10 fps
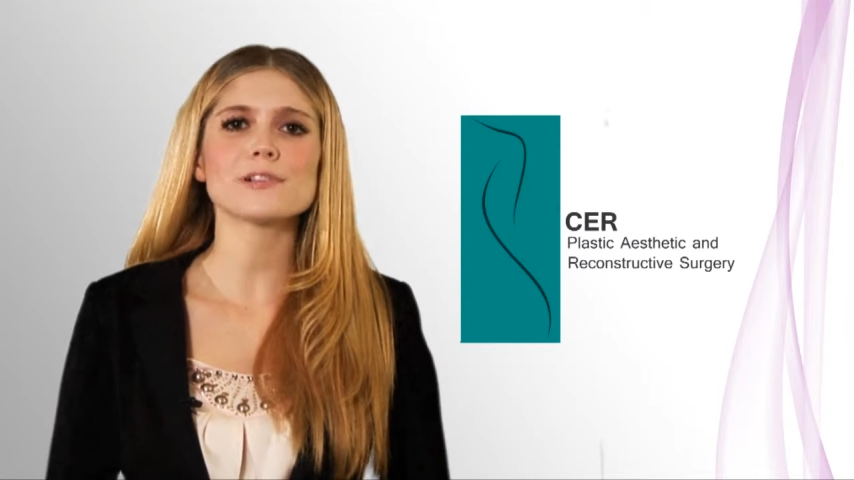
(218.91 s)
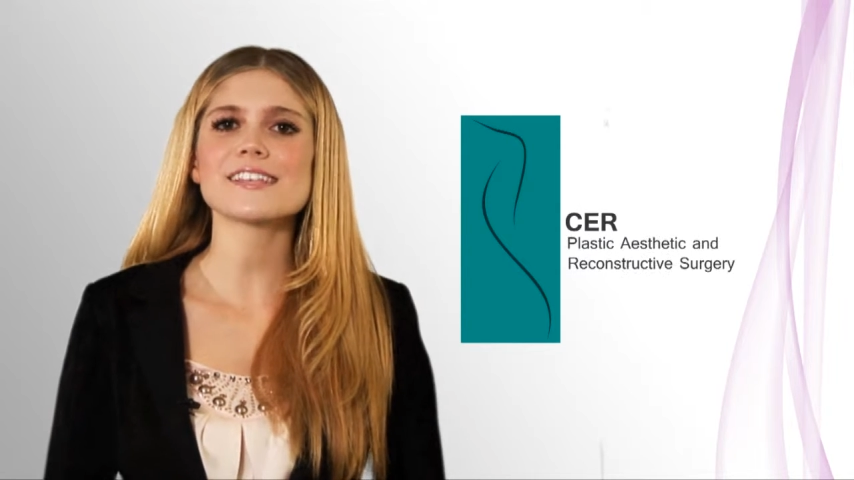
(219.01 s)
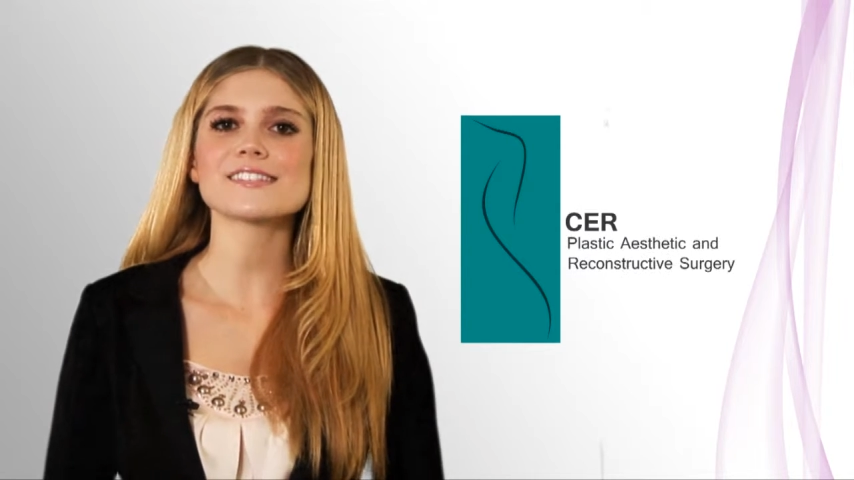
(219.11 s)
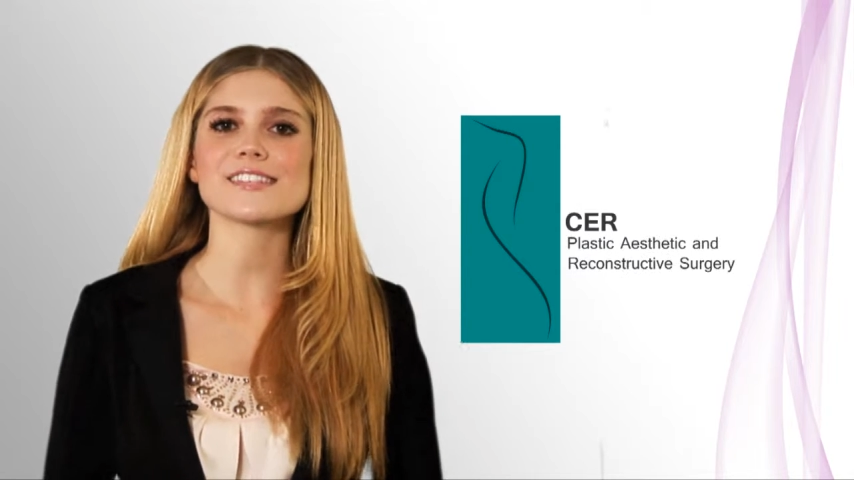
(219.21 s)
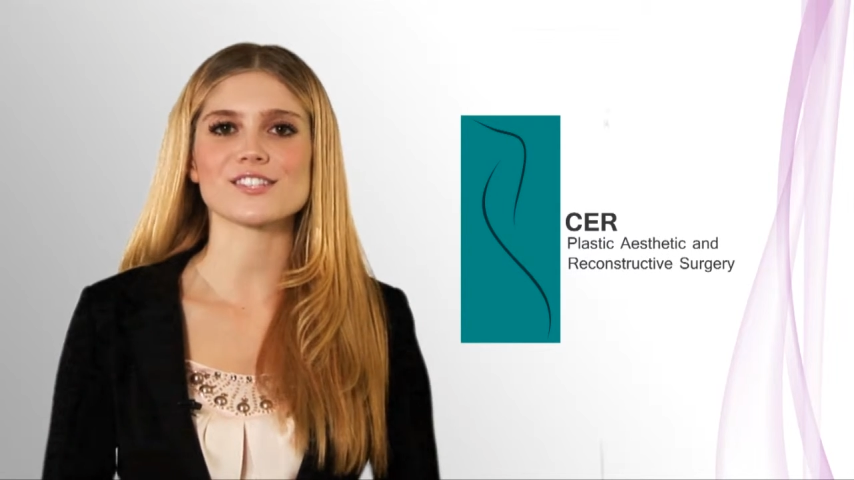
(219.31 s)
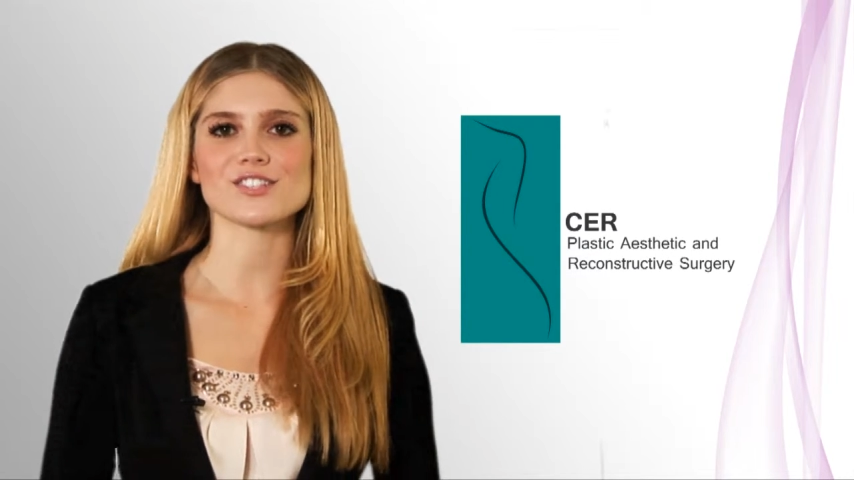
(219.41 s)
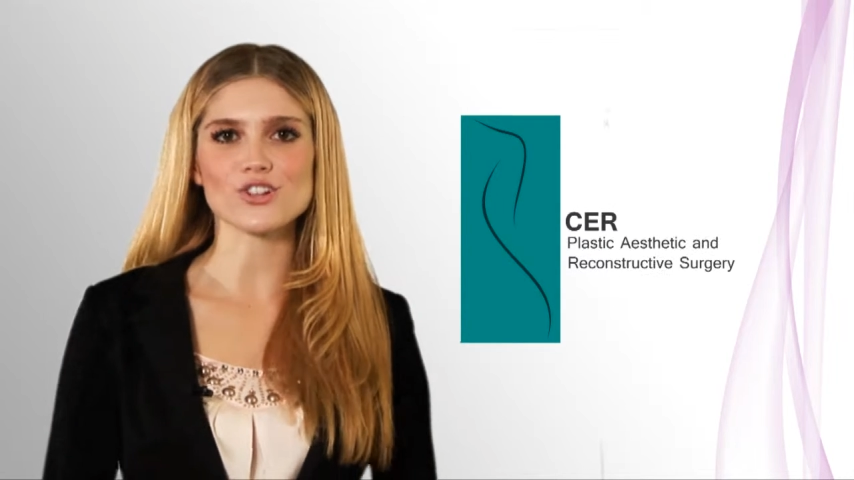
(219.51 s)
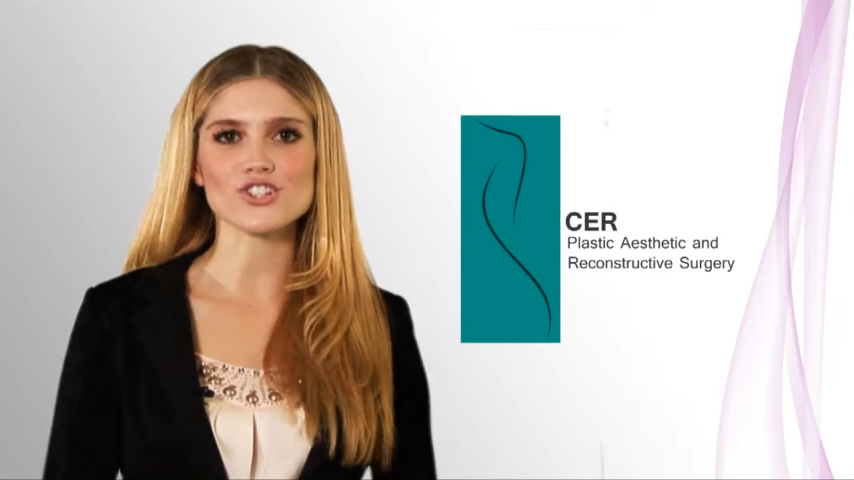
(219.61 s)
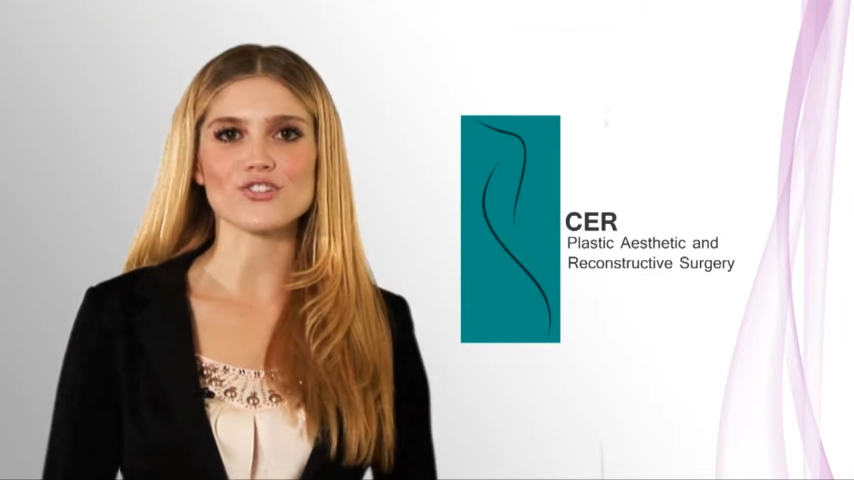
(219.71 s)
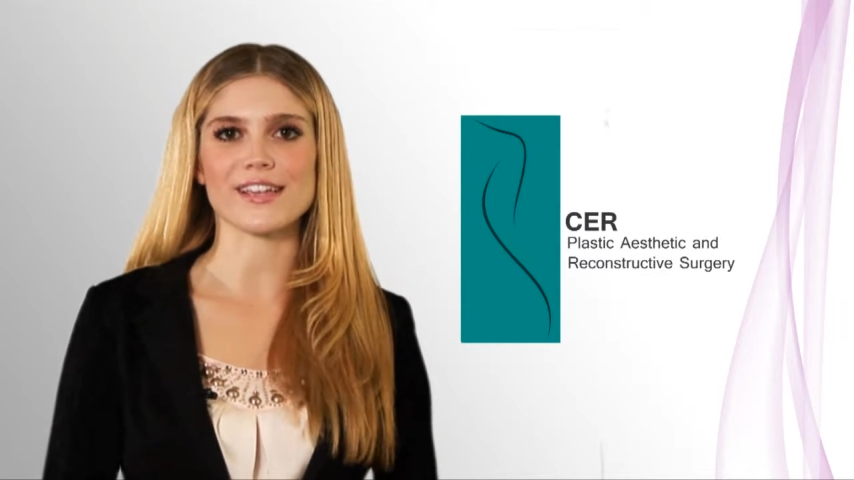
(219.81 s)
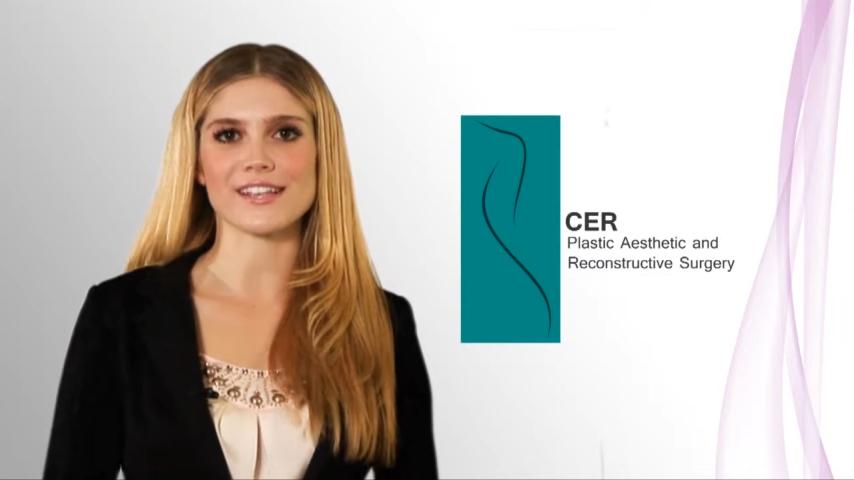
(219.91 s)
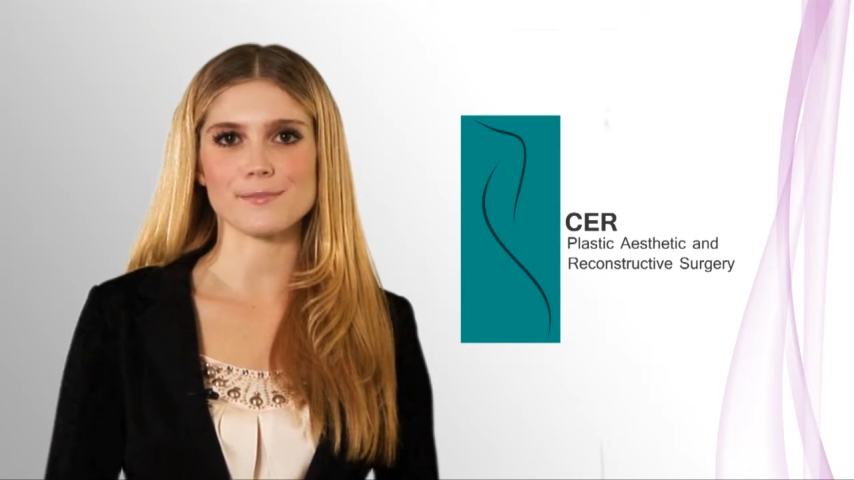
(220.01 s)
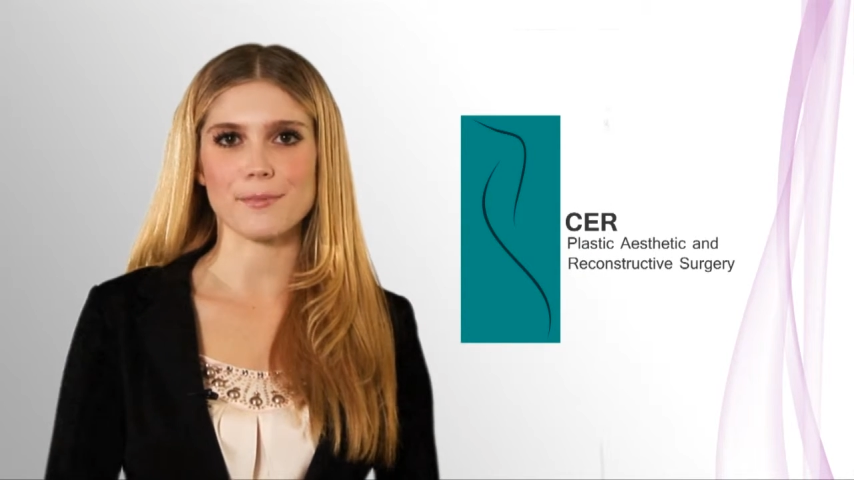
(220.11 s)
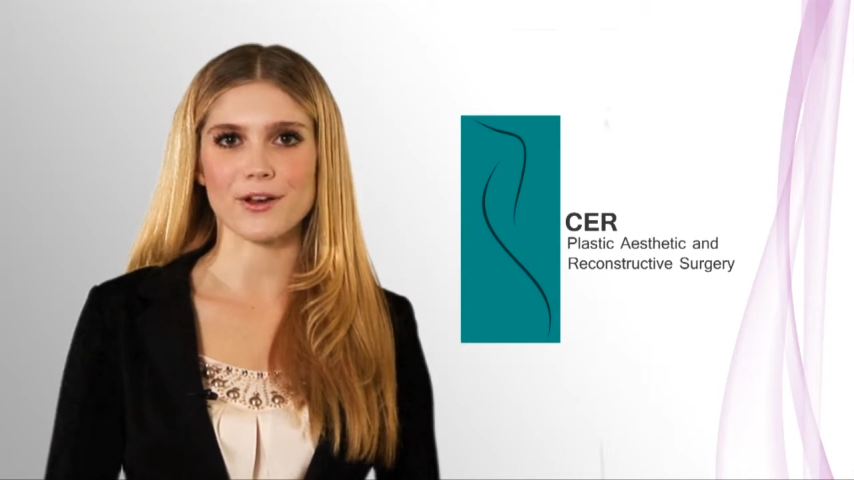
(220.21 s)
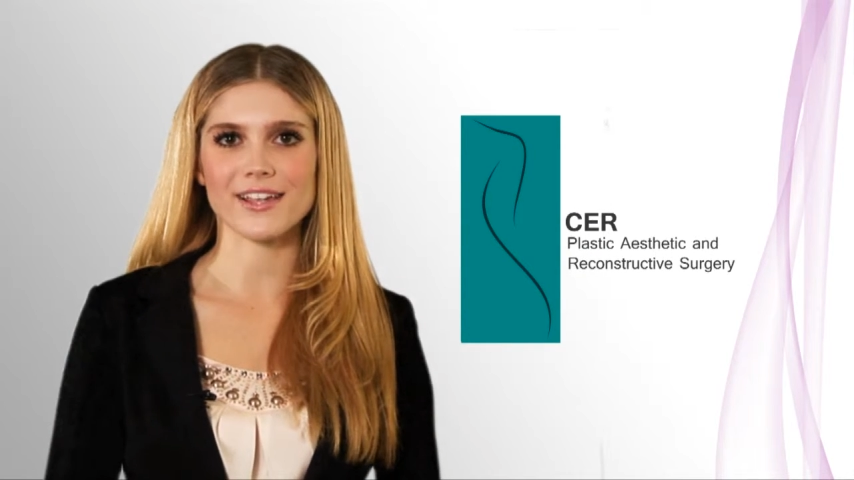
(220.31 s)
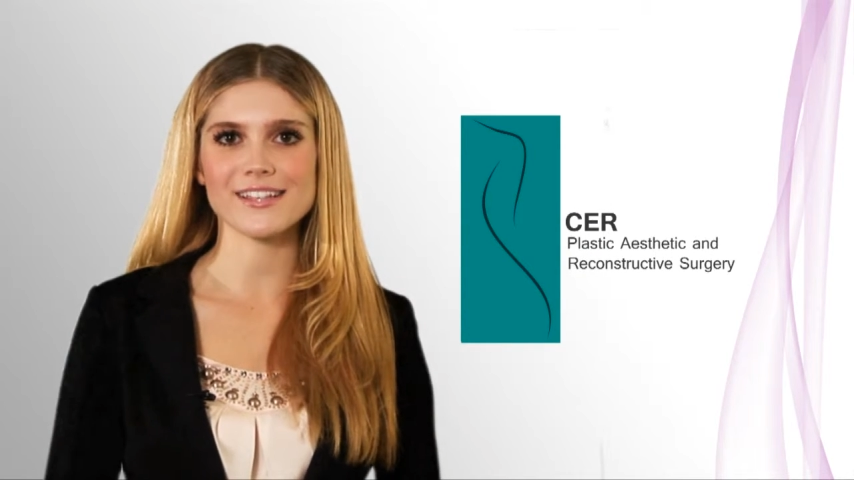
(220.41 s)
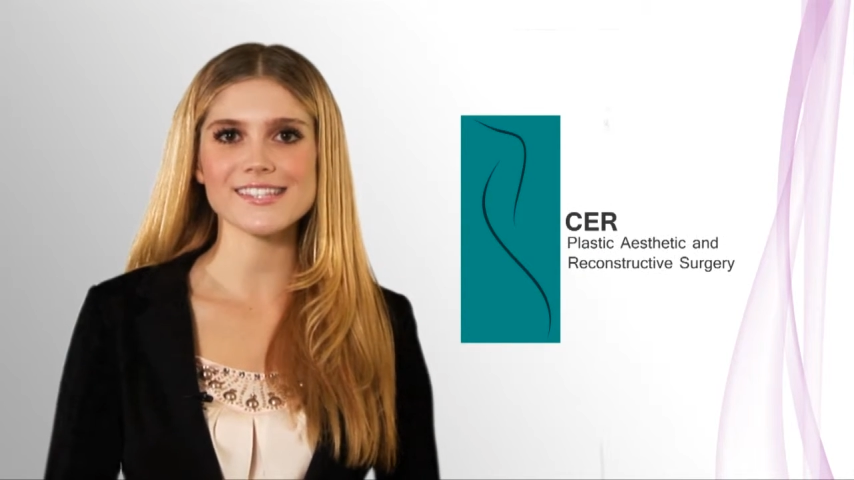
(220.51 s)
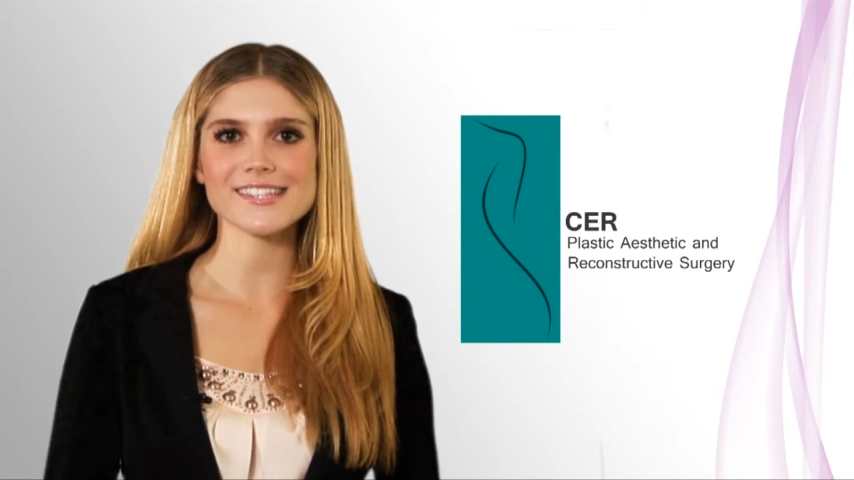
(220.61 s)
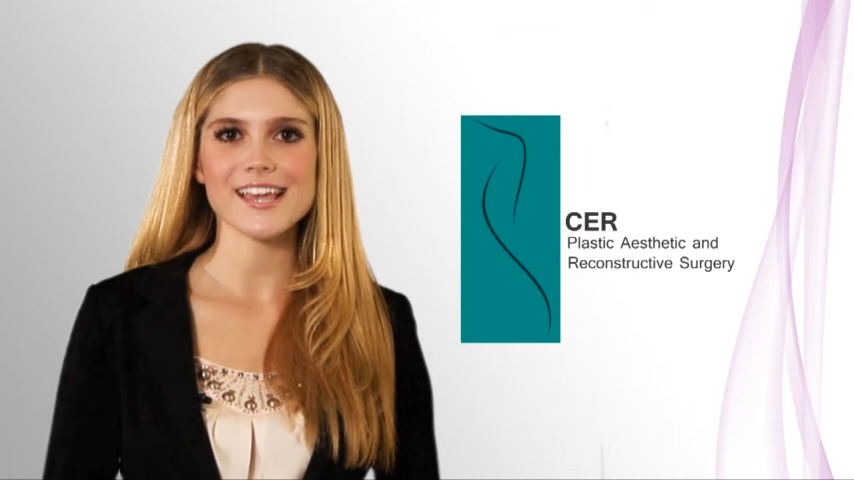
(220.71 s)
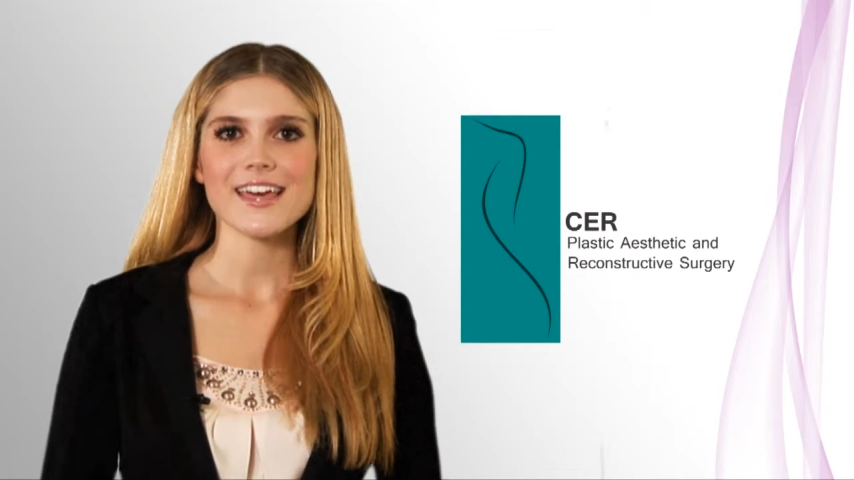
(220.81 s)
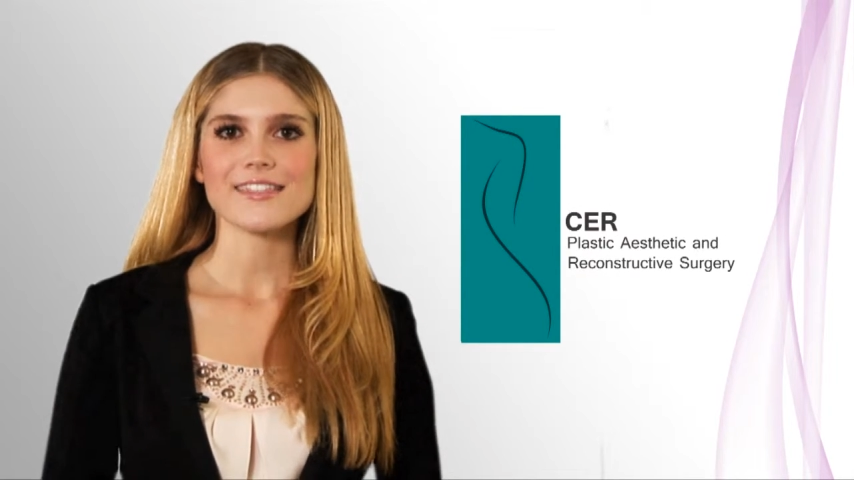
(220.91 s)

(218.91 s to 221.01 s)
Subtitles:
plastic surgery experience